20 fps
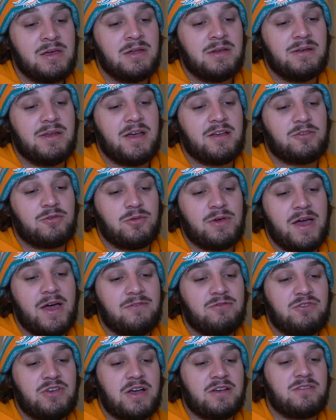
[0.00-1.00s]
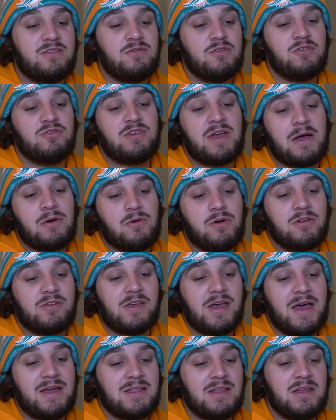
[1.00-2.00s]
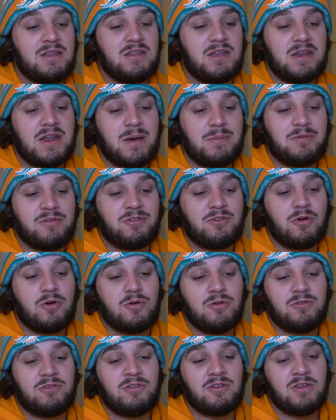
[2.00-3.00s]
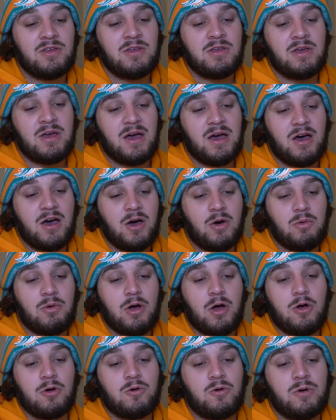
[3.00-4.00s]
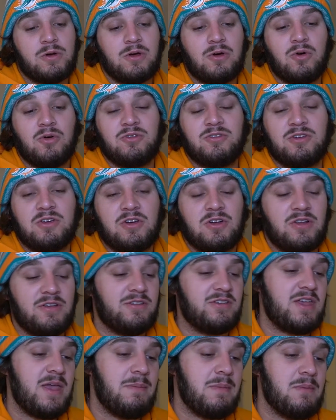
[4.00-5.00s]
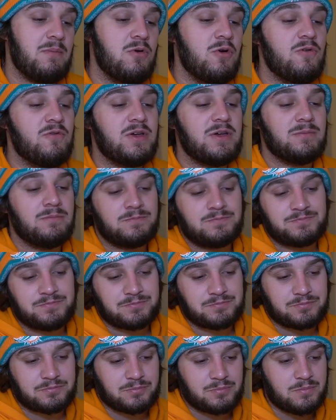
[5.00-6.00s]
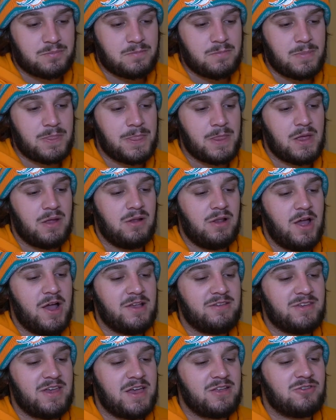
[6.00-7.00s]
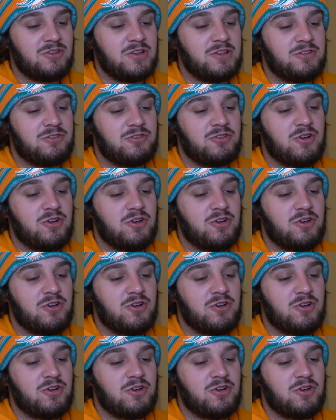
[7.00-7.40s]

Next, we have Jacksonville Jaguars at Indianapolis Colts. We're all going Colts here. Let's keep it moving. Los Angeles